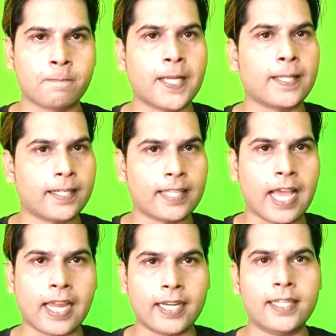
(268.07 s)
That
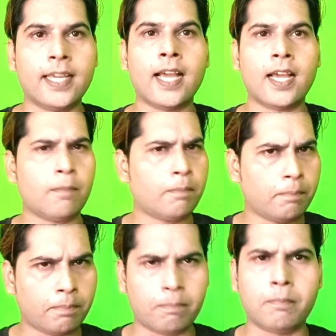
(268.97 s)
idea
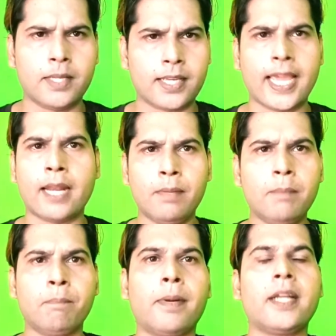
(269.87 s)
can be
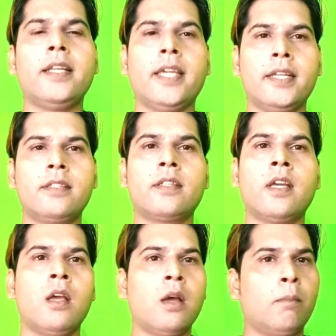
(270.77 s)
brilliant,
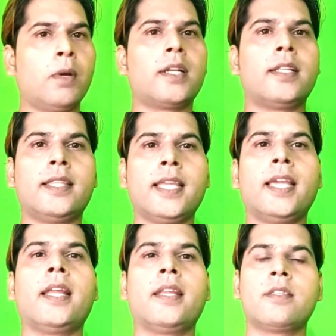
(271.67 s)
but
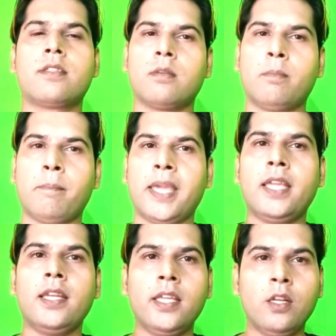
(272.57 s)
there is
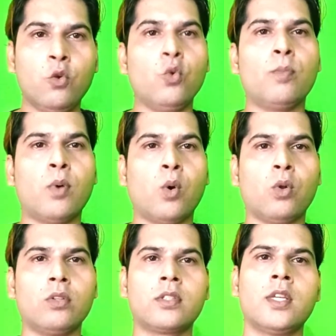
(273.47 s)
many
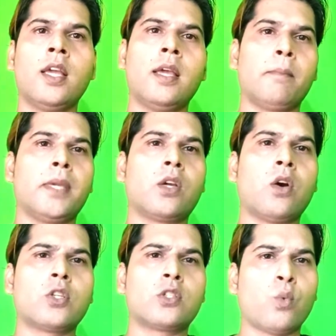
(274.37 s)
loopholes,
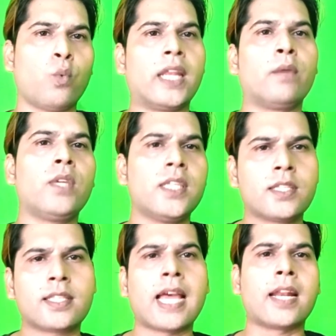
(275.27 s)
because when we
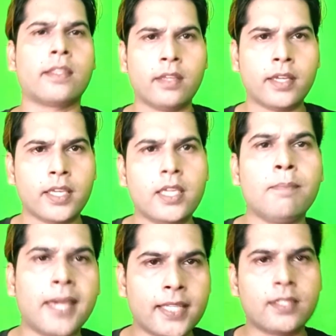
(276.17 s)
start the
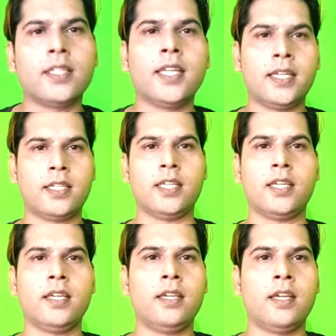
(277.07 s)

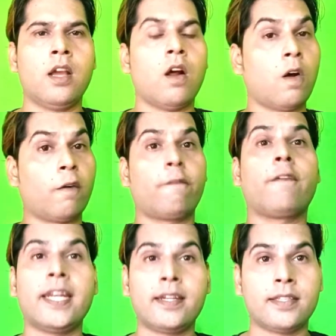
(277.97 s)
imaginating or
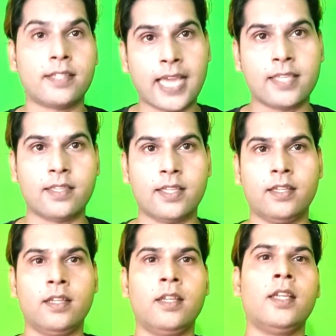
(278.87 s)

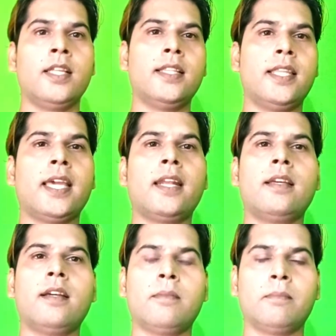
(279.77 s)
fantasizing,
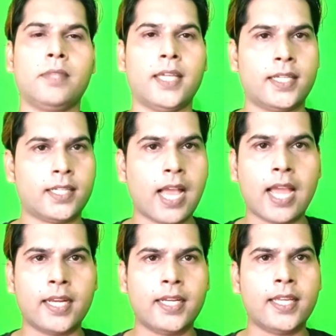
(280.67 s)
then that
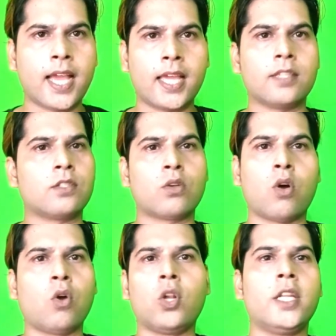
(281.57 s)
idea is
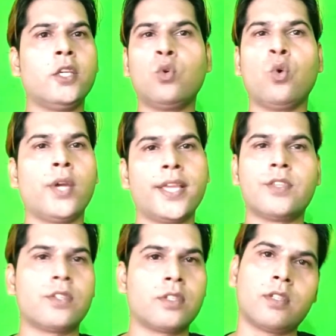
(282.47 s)
only
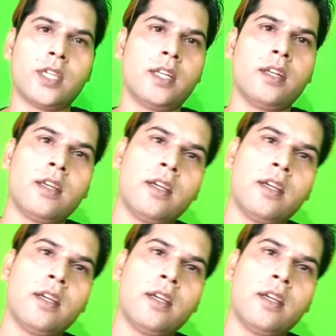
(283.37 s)
is in